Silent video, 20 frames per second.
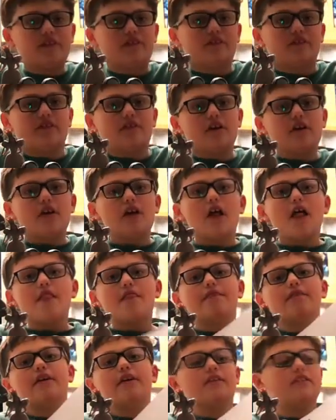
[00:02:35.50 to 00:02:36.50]

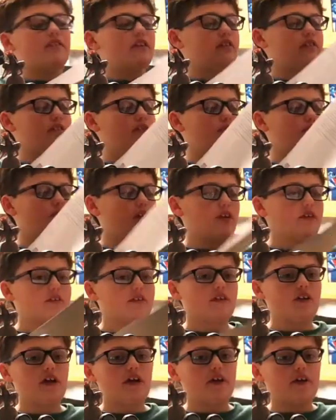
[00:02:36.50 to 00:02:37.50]
isn't for
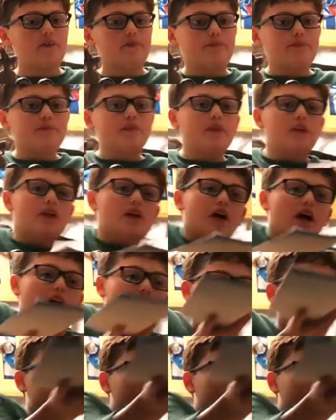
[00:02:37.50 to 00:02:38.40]
today. I just